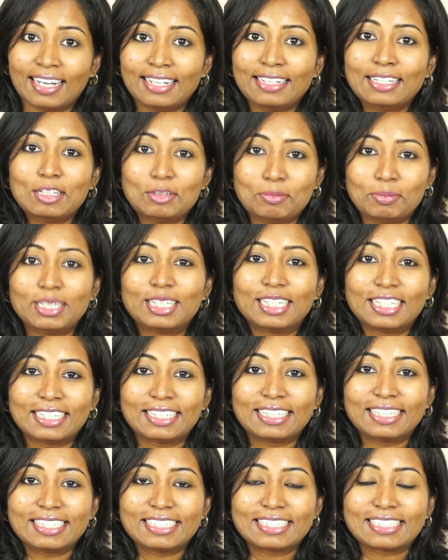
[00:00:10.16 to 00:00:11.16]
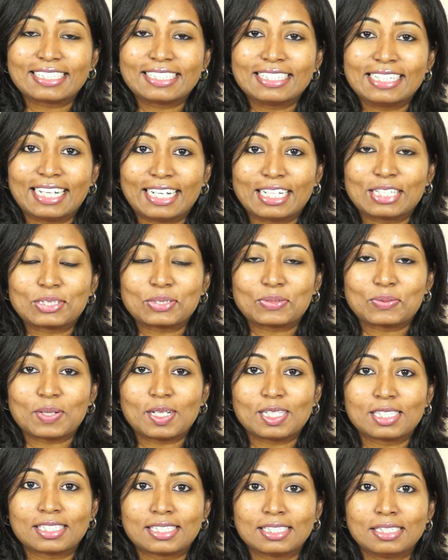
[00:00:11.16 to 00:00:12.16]
Then immediately is the next
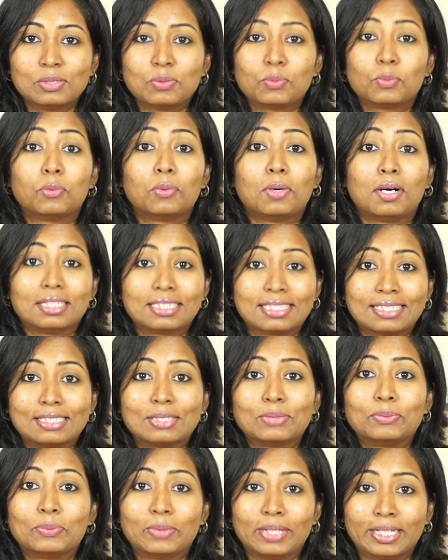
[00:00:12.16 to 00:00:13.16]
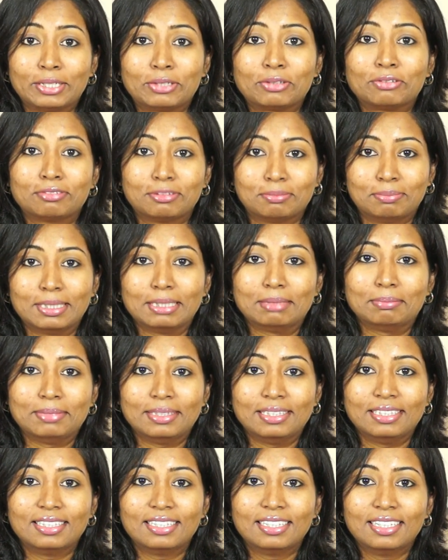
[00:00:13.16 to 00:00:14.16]
question, what's the weight of the
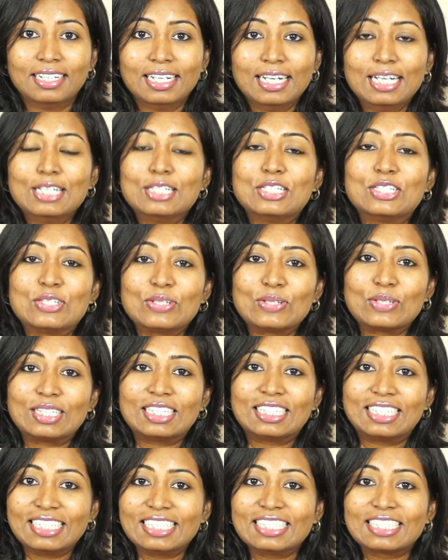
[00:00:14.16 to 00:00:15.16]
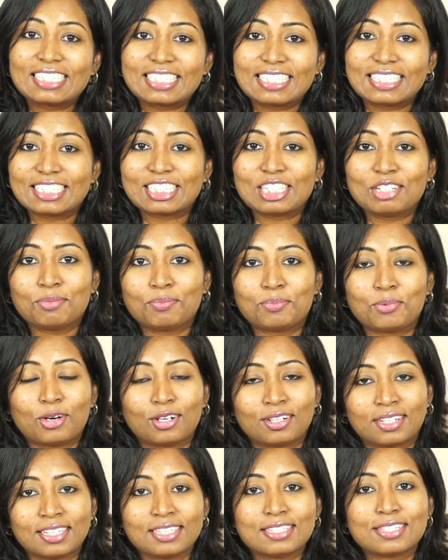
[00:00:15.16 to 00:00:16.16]
baby? So this is the
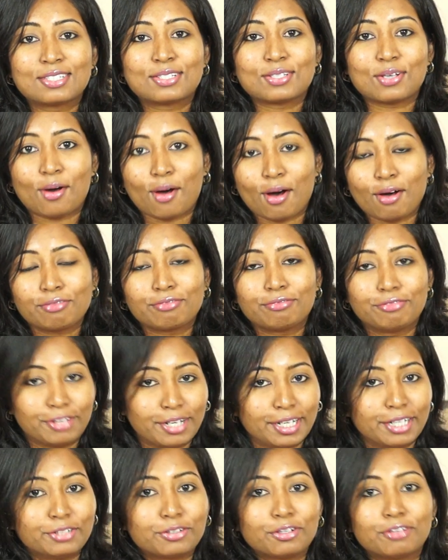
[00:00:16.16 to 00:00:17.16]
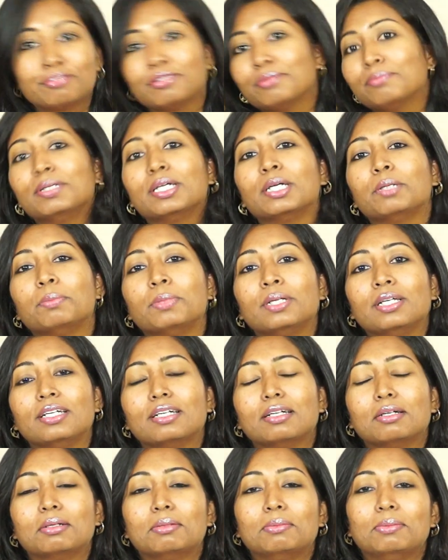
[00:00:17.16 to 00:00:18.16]
importance of weight of a
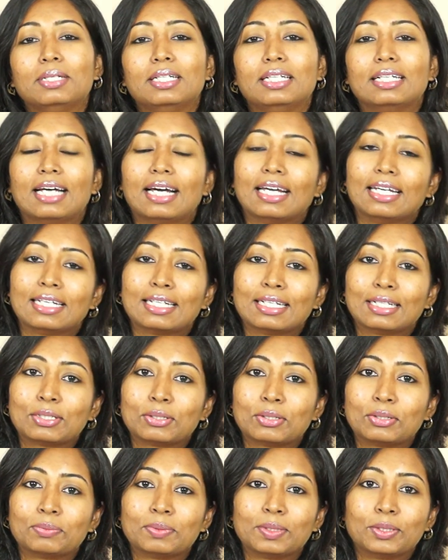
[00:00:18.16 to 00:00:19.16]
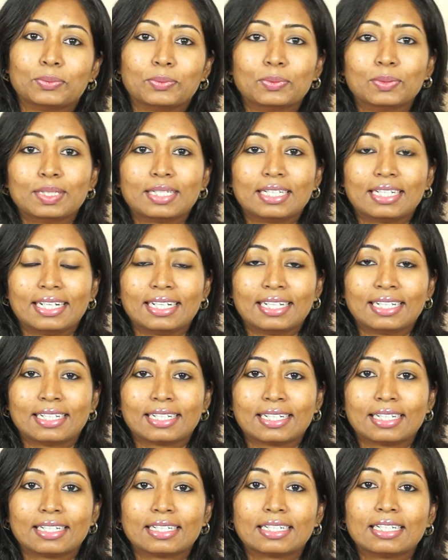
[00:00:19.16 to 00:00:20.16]
baby. We like it or we don't
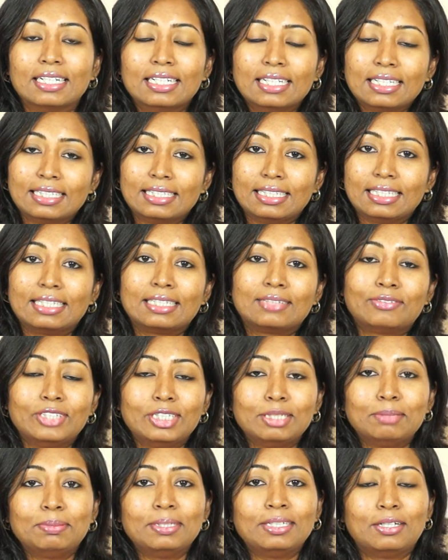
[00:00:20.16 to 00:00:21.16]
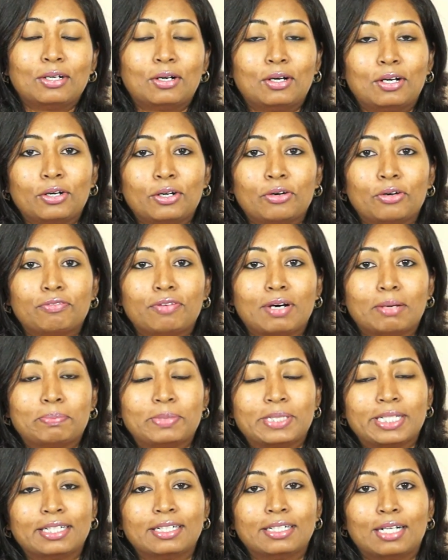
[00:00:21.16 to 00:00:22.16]
like it. There will be a lot of
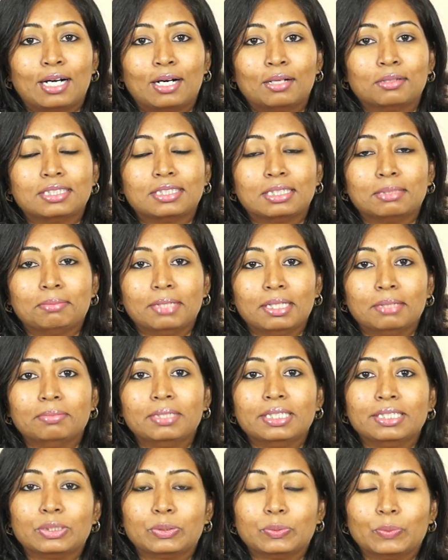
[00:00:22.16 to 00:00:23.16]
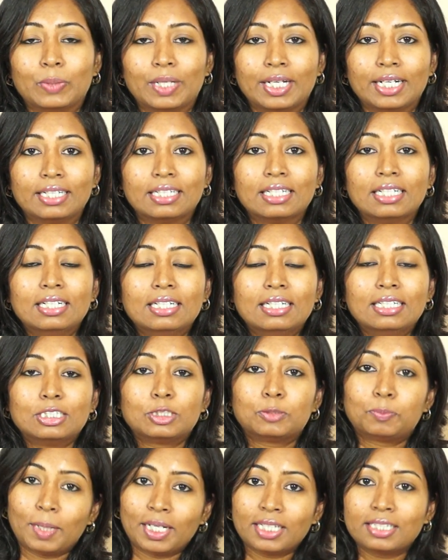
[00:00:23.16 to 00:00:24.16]
ups and downs in baby's weight,
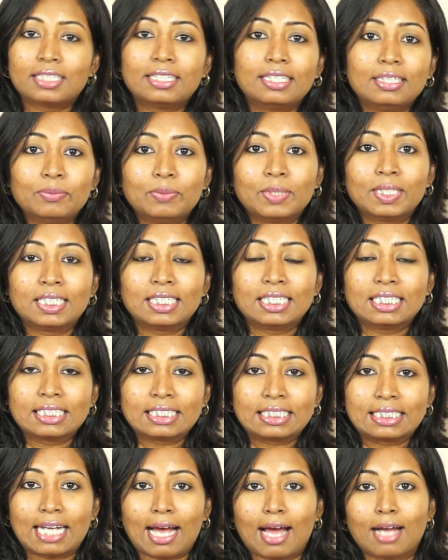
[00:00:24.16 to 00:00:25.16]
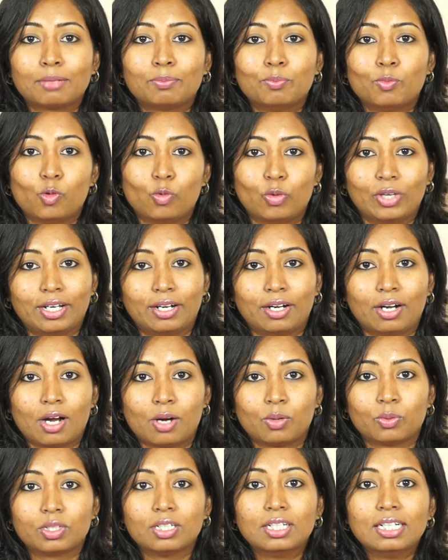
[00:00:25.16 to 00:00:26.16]
especially when they start moving
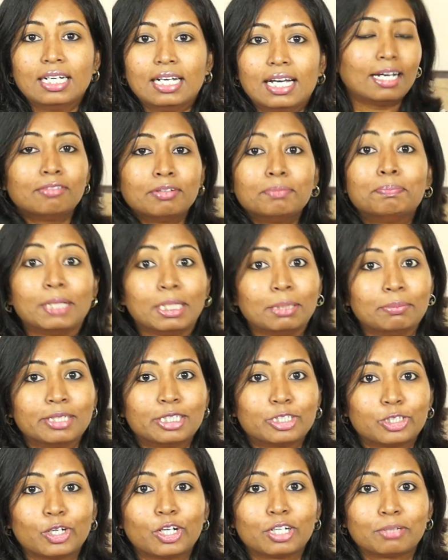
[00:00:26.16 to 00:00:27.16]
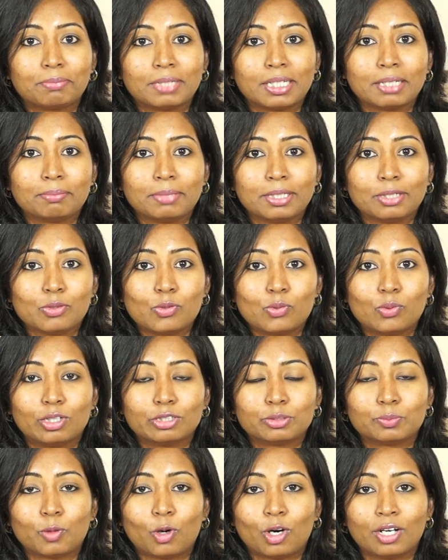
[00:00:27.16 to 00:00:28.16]
around. Uh, I have a premature baby who
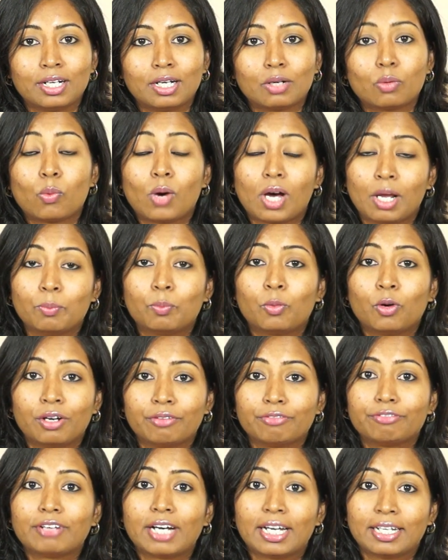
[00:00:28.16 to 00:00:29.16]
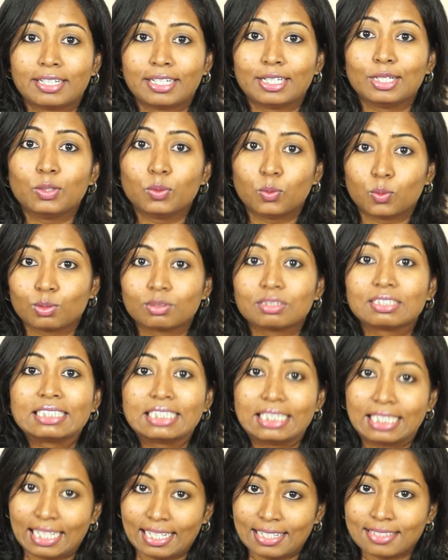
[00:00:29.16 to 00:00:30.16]
was born at one point five kilos.
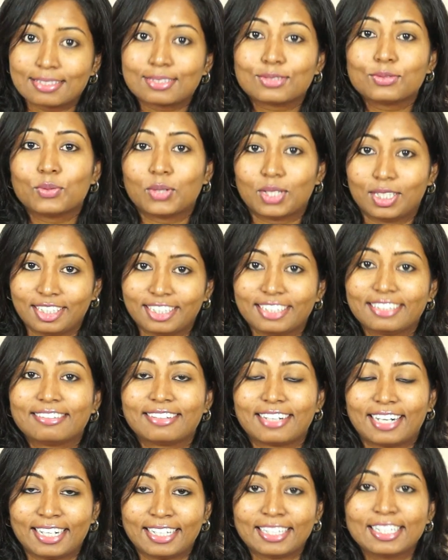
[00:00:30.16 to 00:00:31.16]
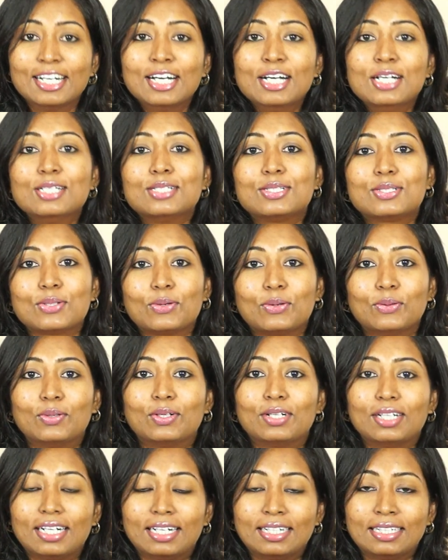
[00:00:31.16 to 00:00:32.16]
Yes, you heard it right.
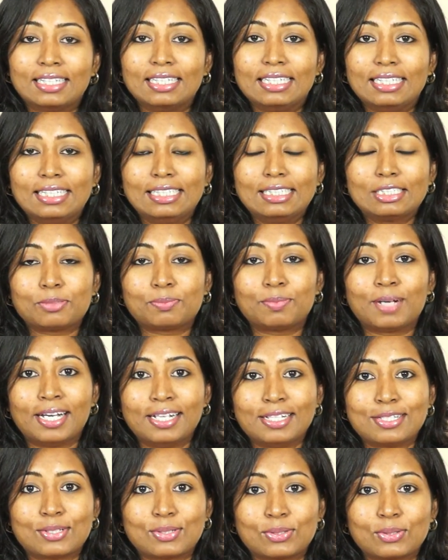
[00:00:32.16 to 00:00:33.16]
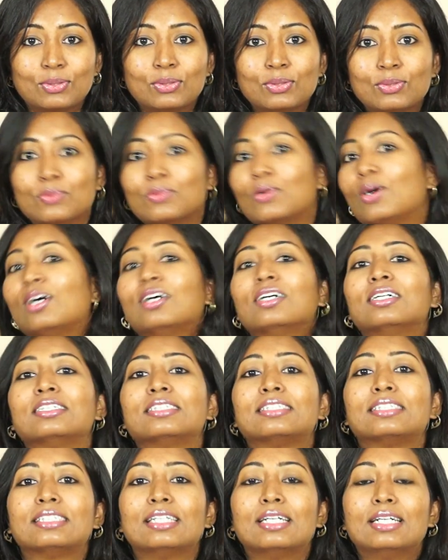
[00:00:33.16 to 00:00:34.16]
So her each milestone
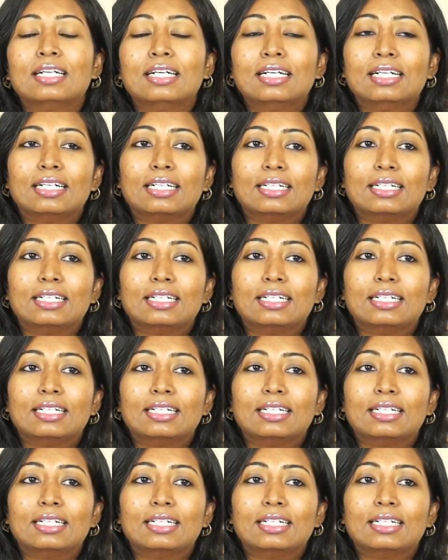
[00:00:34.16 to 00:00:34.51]
was